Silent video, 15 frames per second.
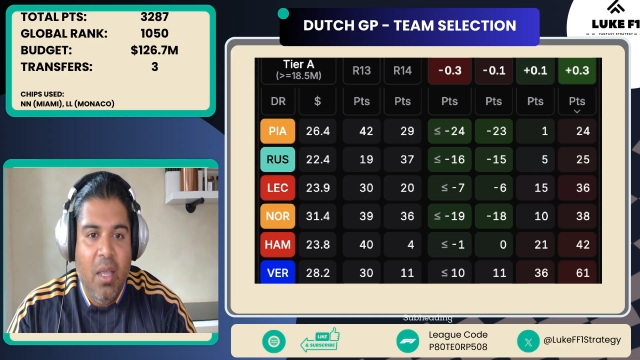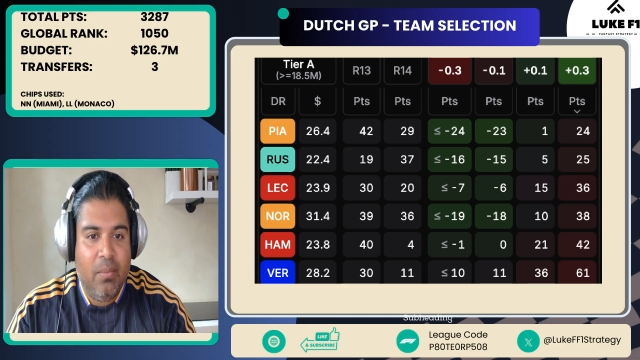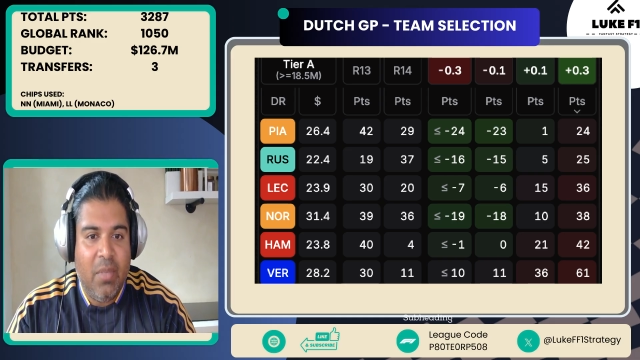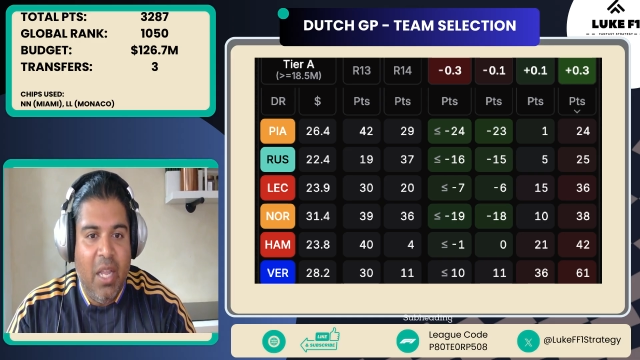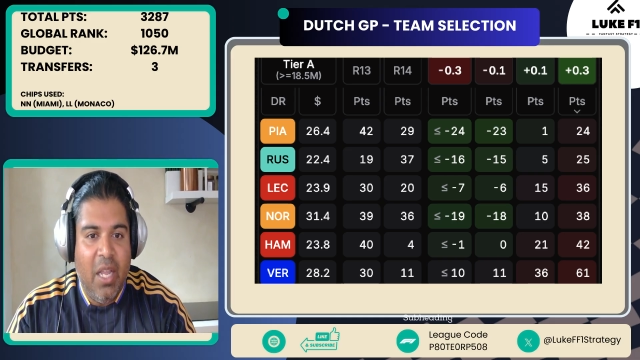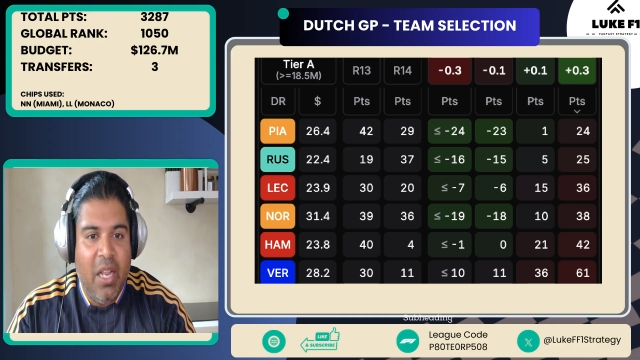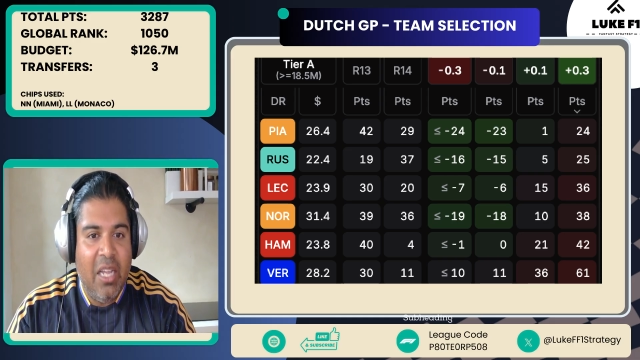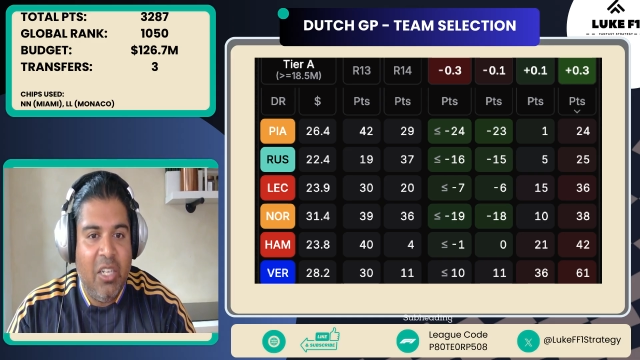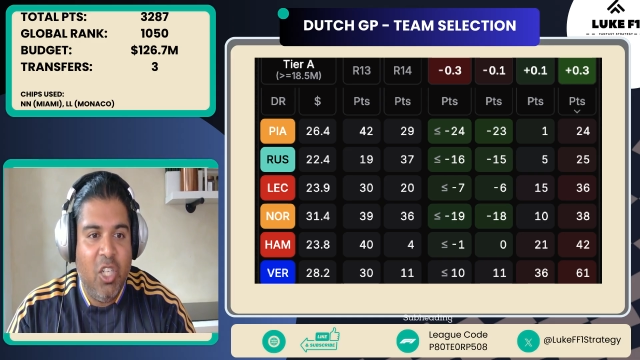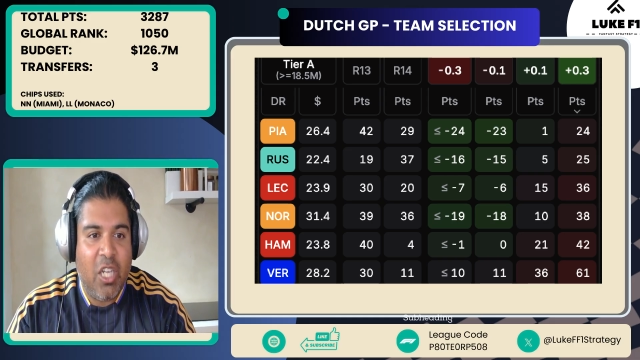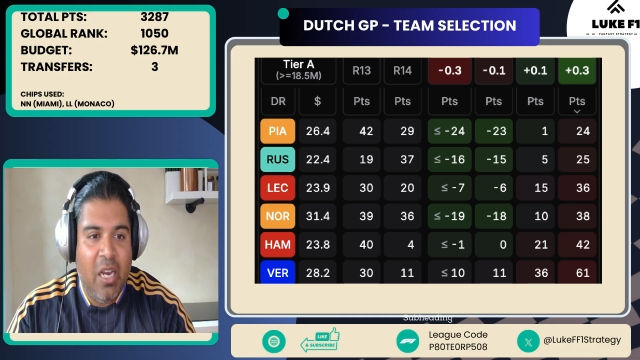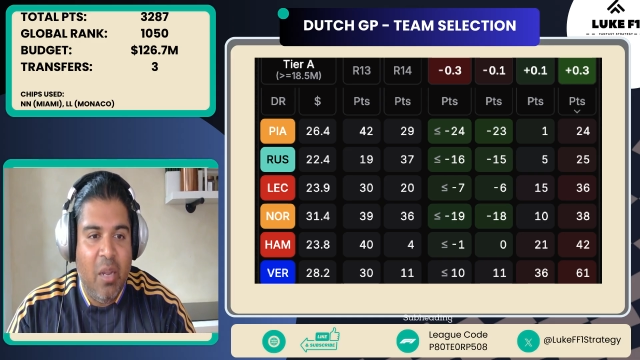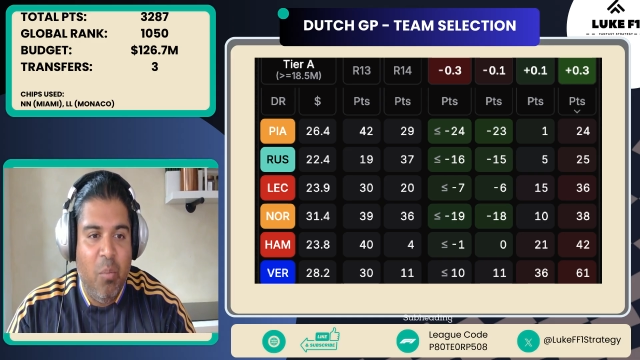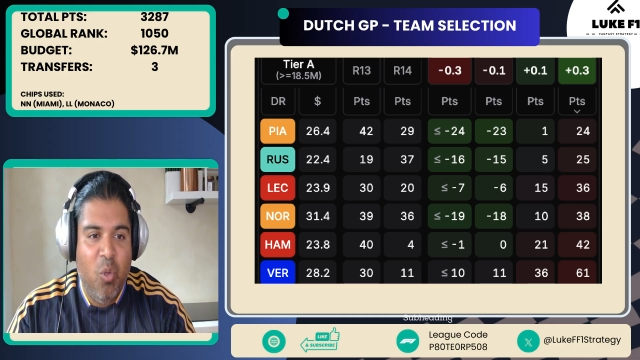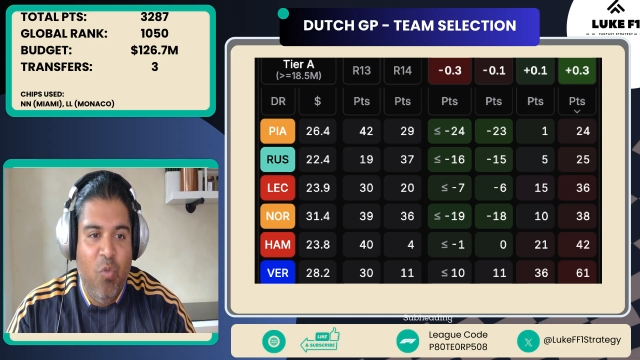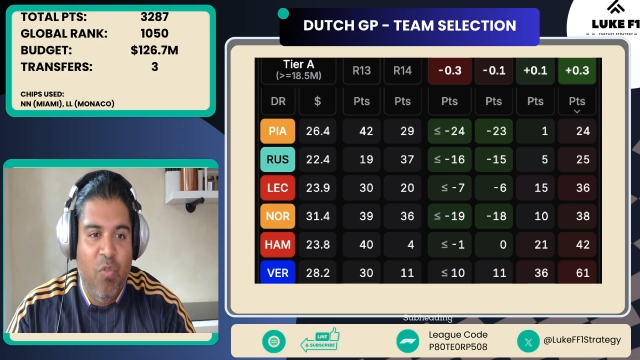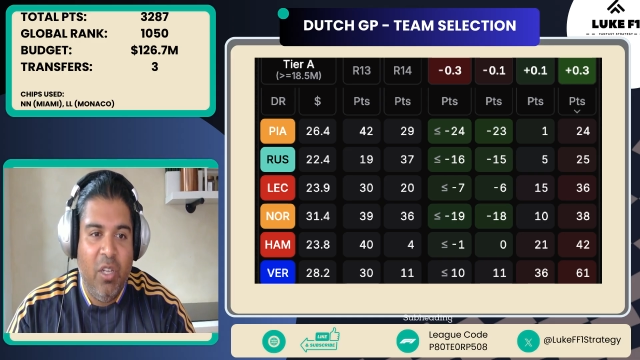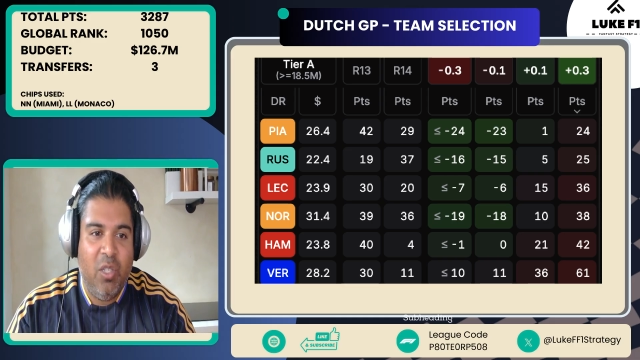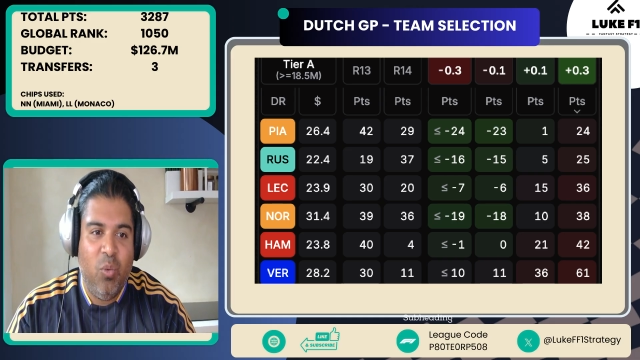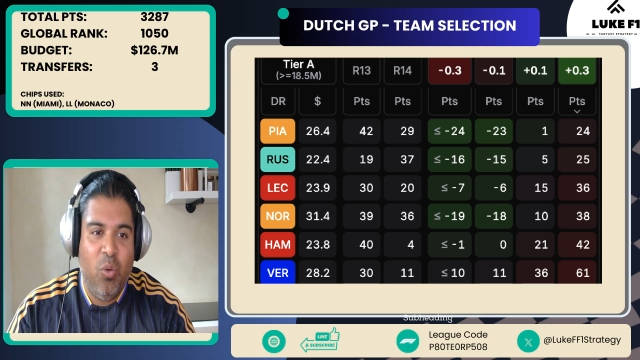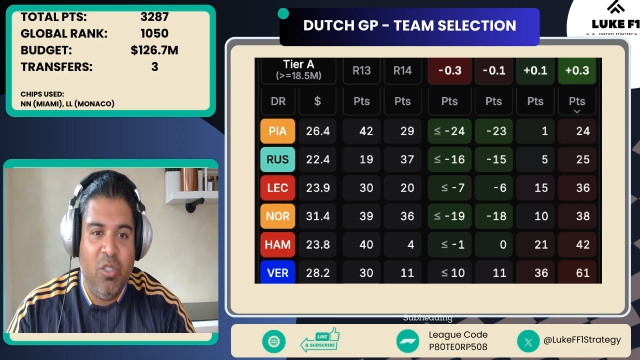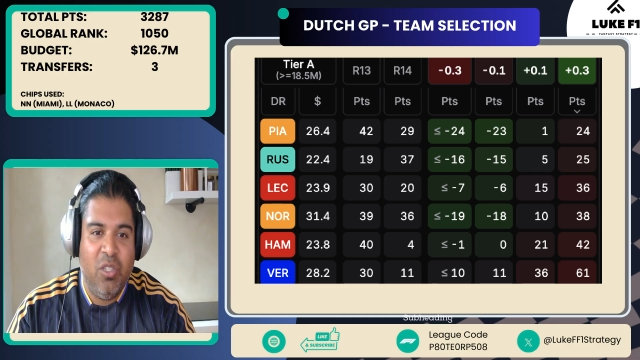And unless you're kind of
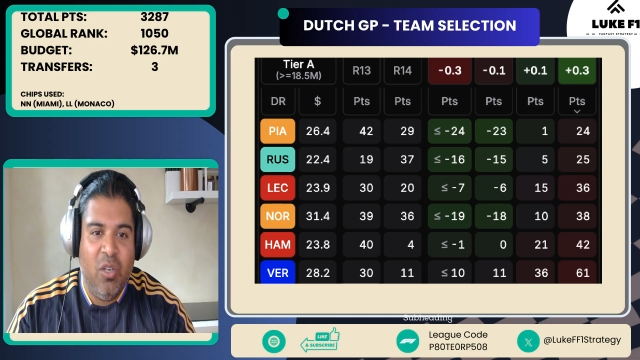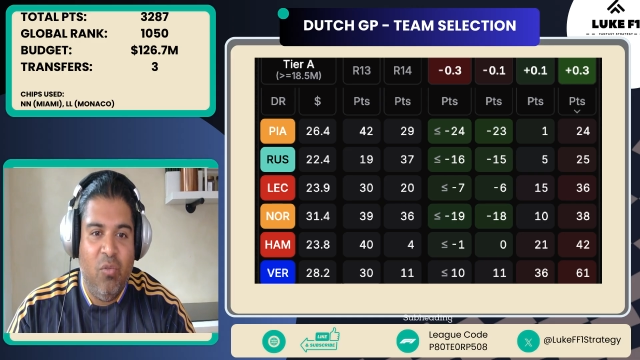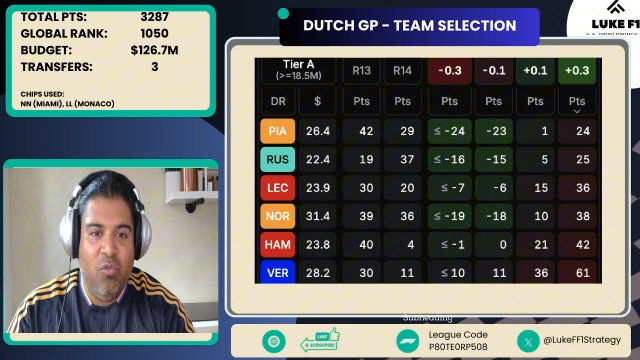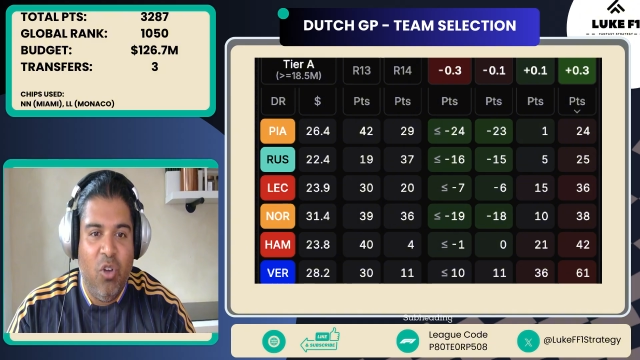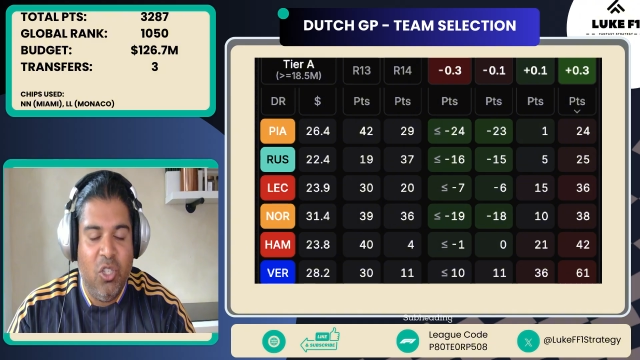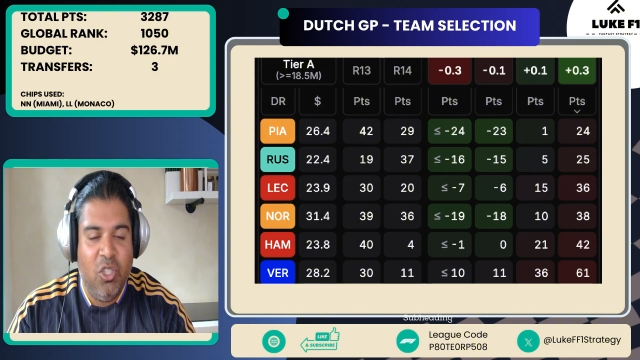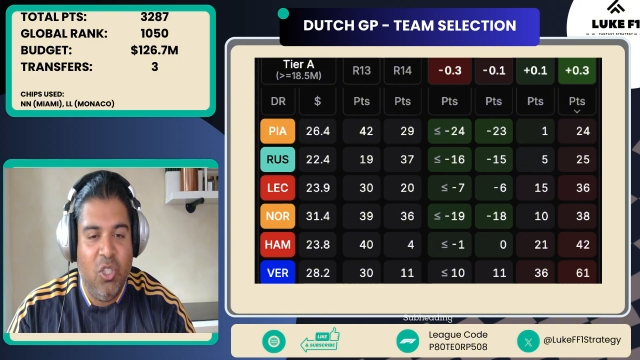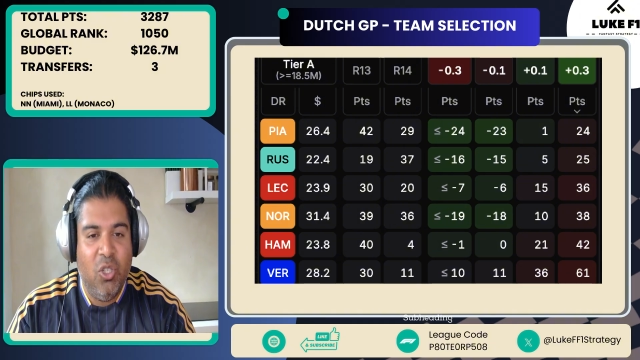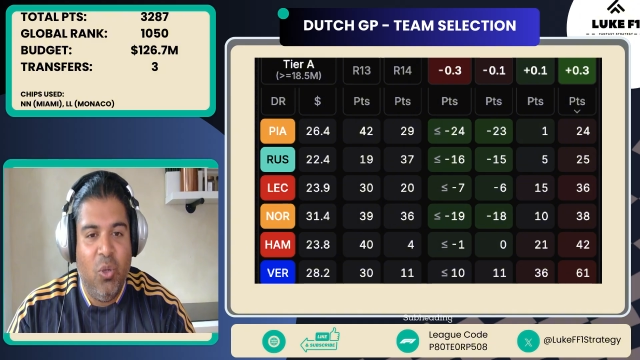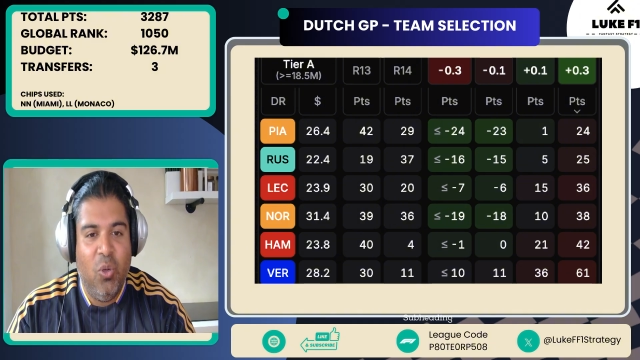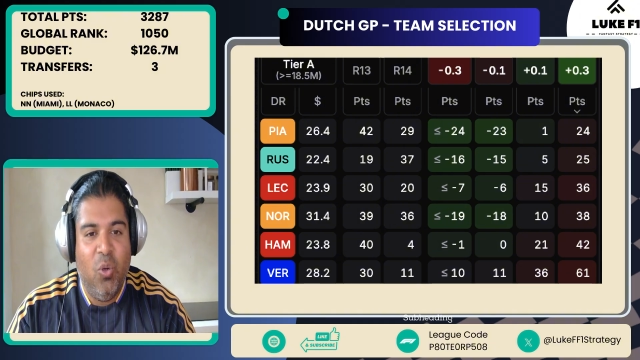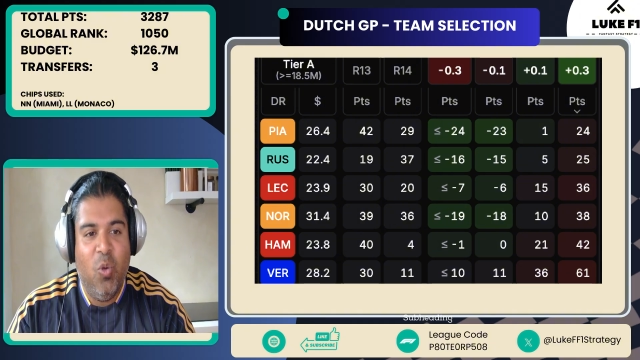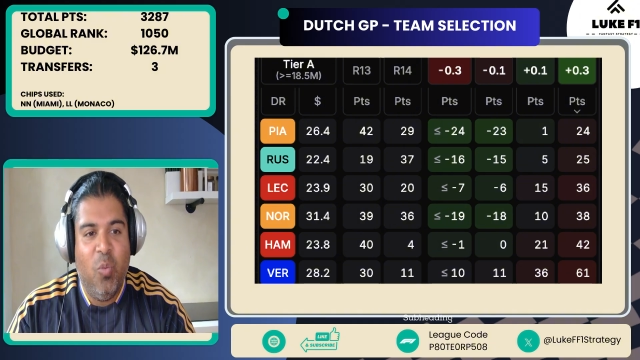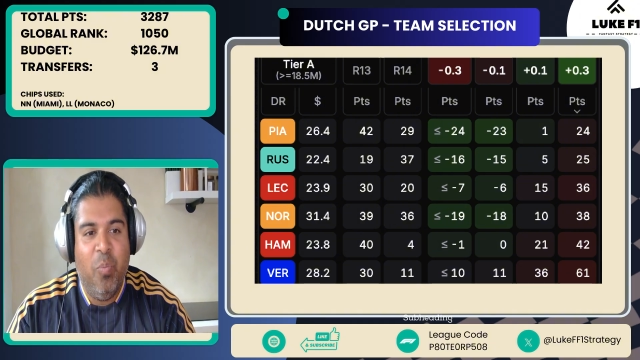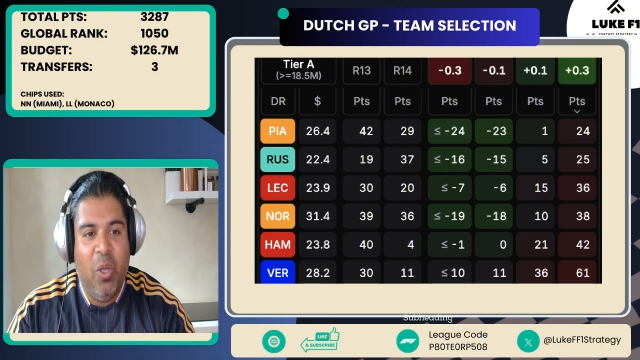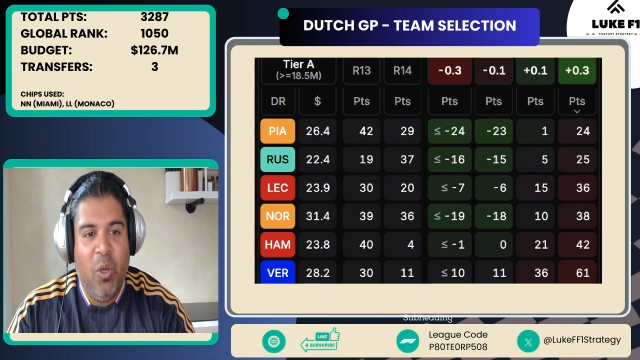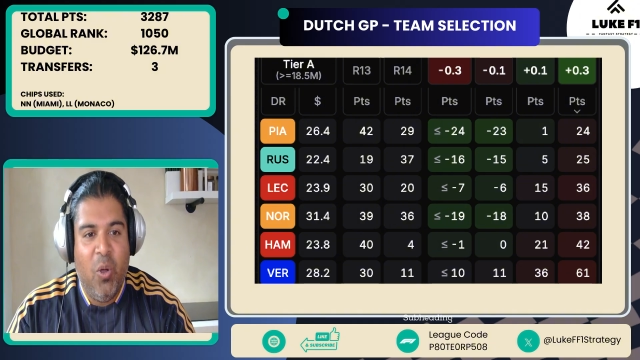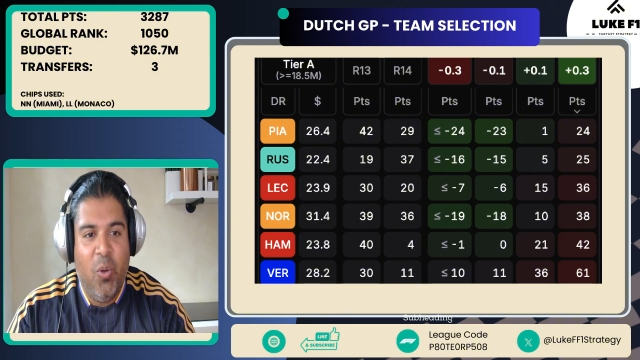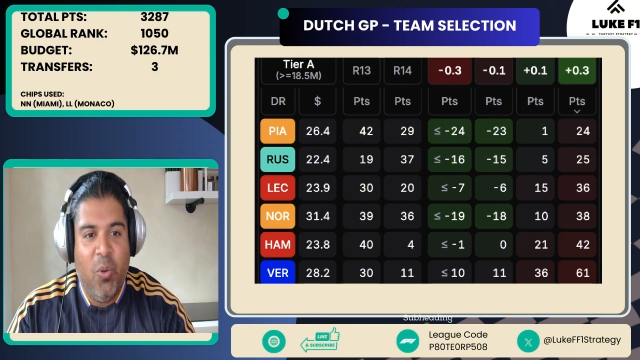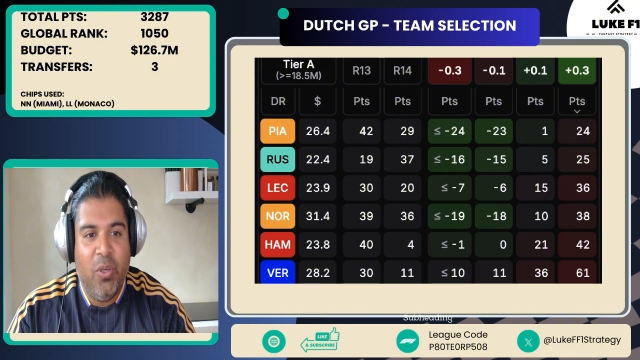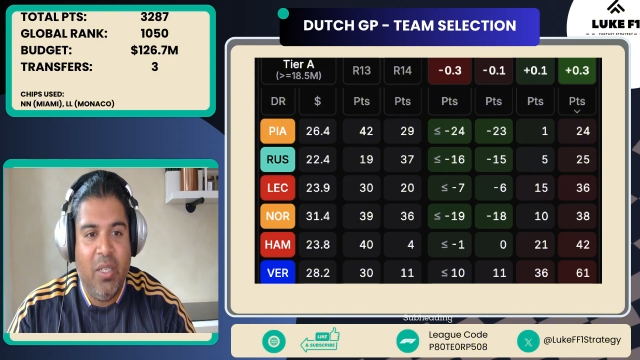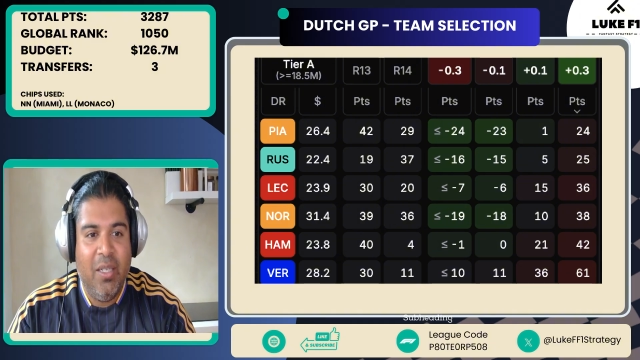moving towards the Russell
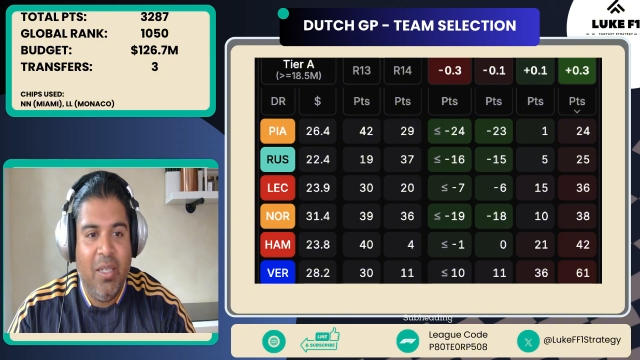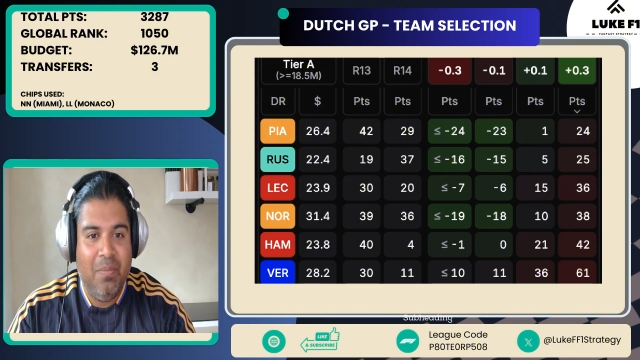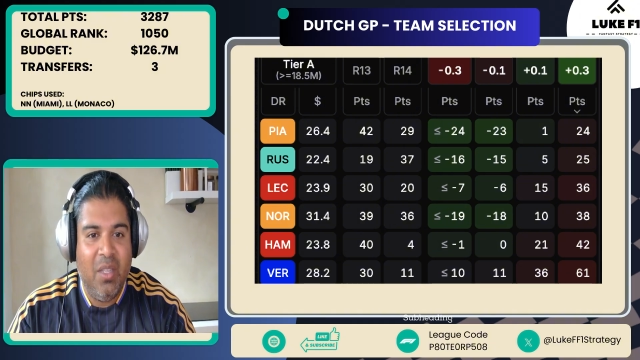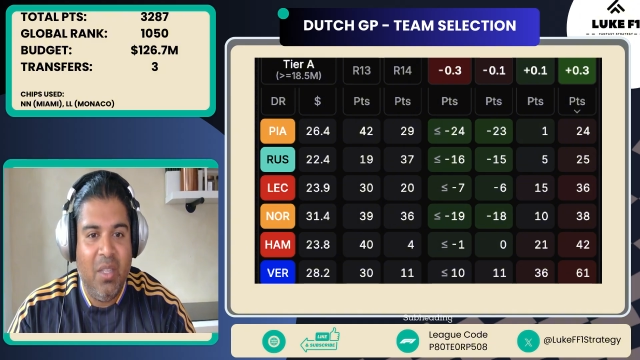build,